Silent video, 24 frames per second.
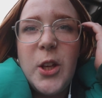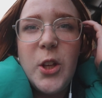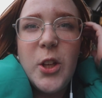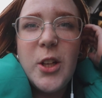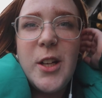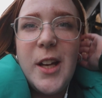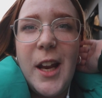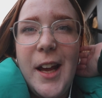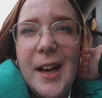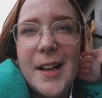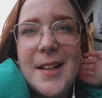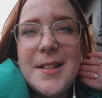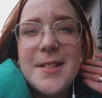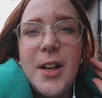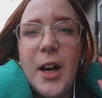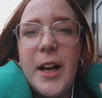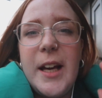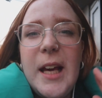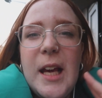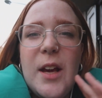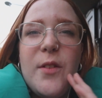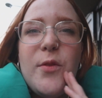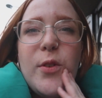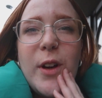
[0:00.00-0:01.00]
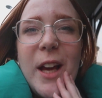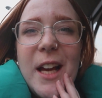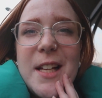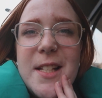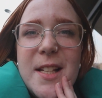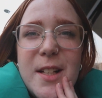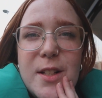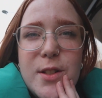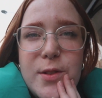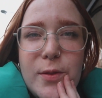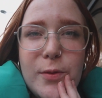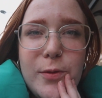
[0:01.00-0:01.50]
my goodness, I keep
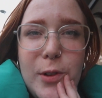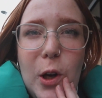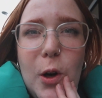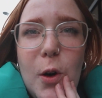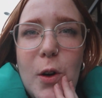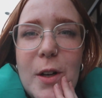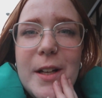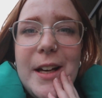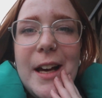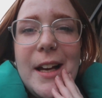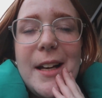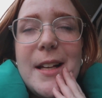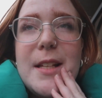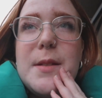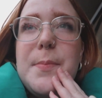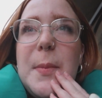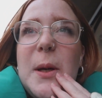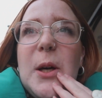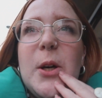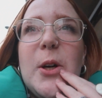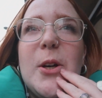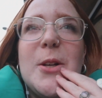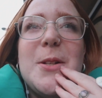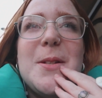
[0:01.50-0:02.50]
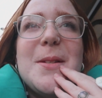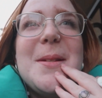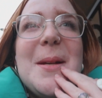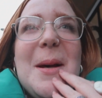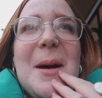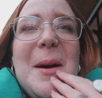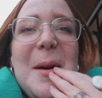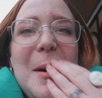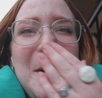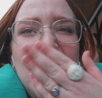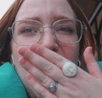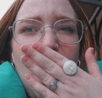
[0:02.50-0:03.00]
forgetting to vlog, and it's because,
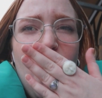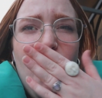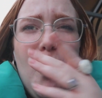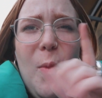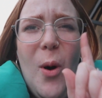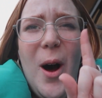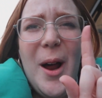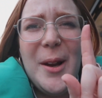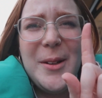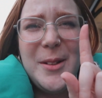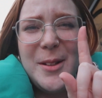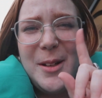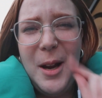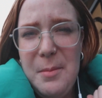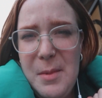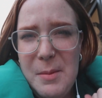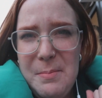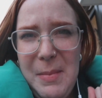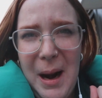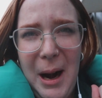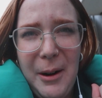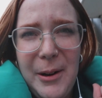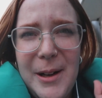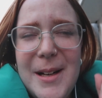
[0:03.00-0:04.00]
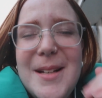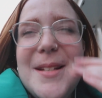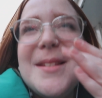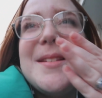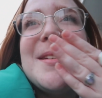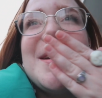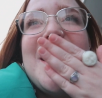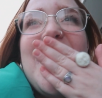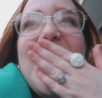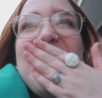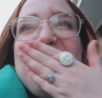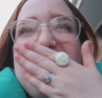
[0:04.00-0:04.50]
one, I'm
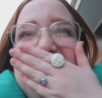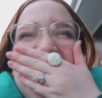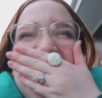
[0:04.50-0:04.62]
embarrassed,